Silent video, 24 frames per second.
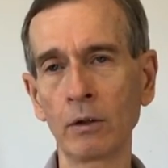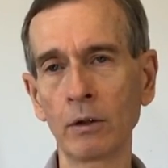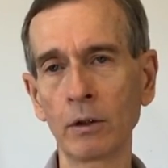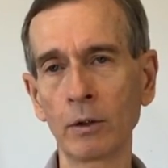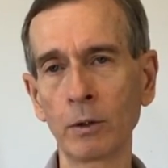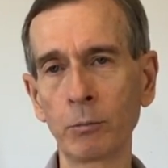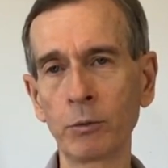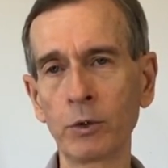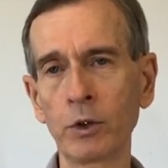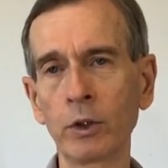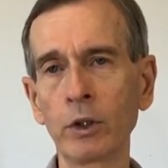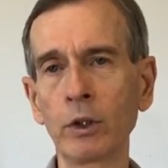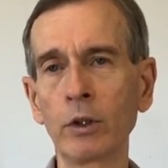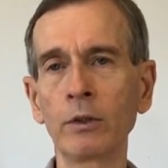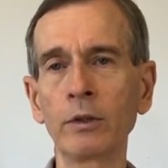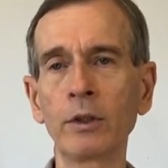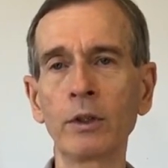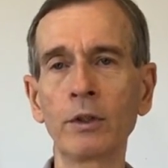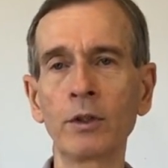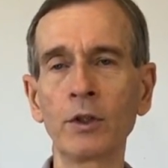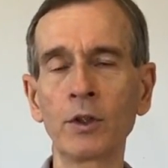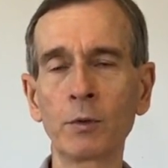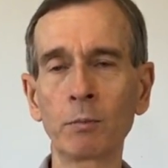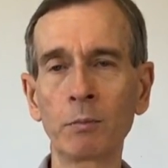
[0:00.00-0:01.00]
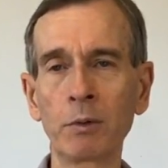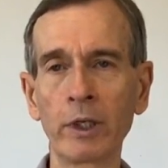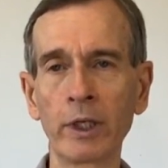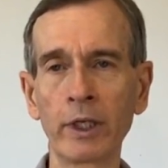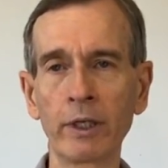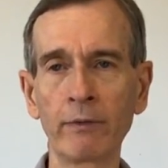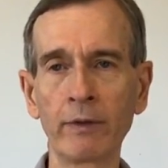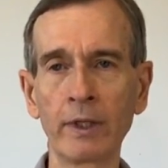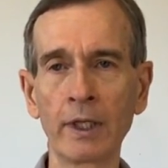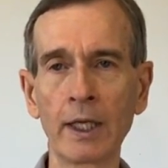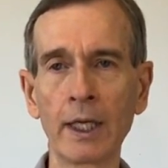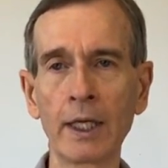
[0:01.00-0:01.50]
obscured the display
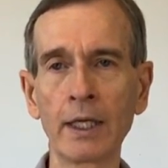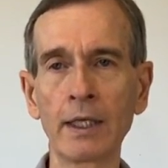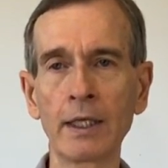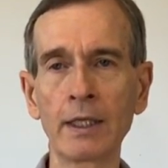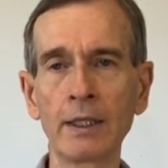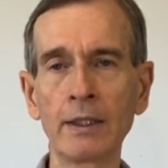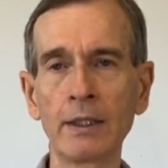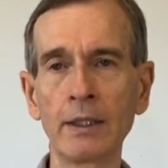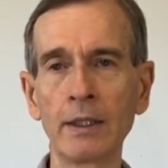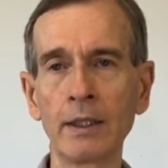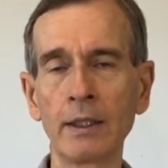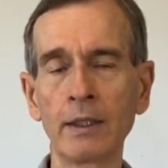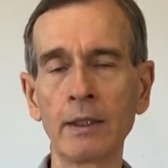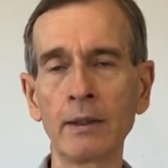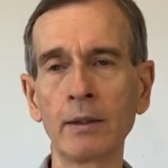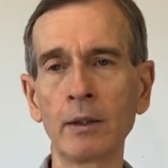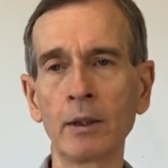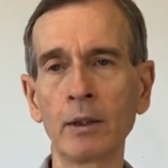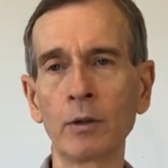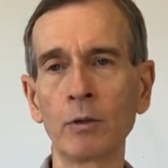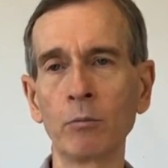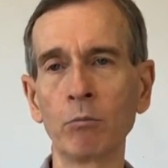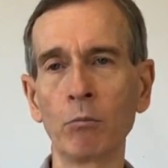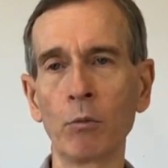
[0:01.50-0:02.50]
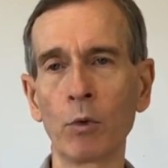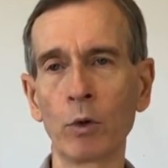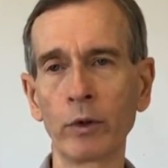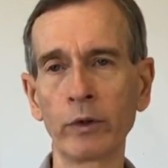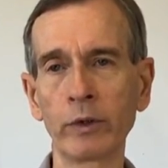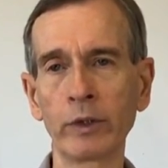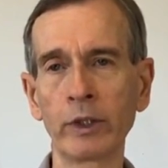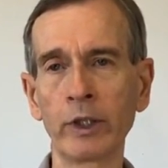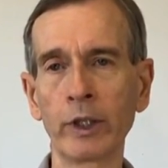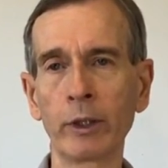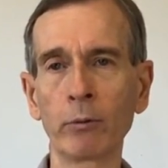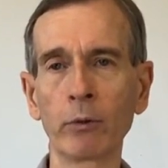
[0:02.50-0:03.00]
of the AED more
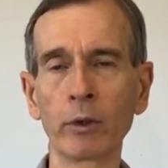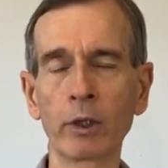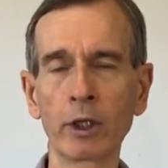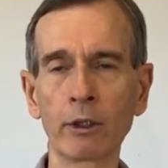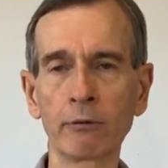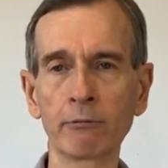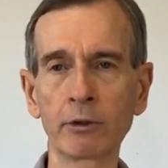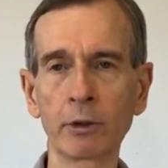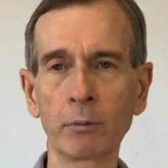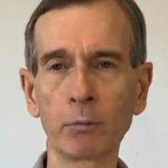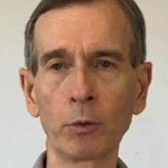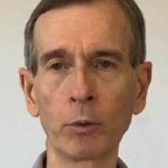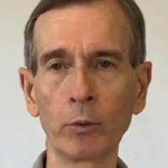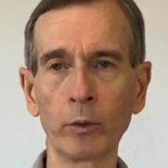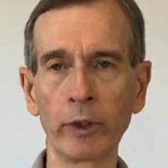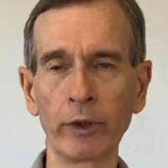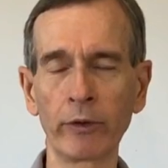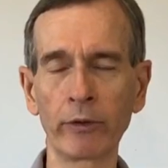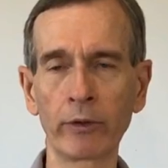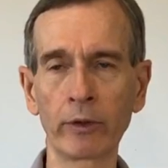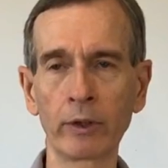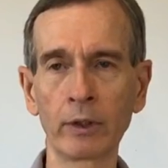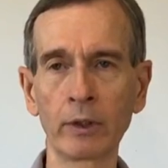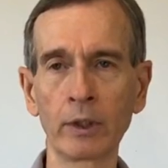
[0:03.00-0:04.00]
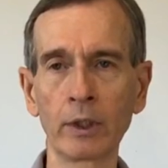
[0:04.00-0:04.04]
than they were comfortable with.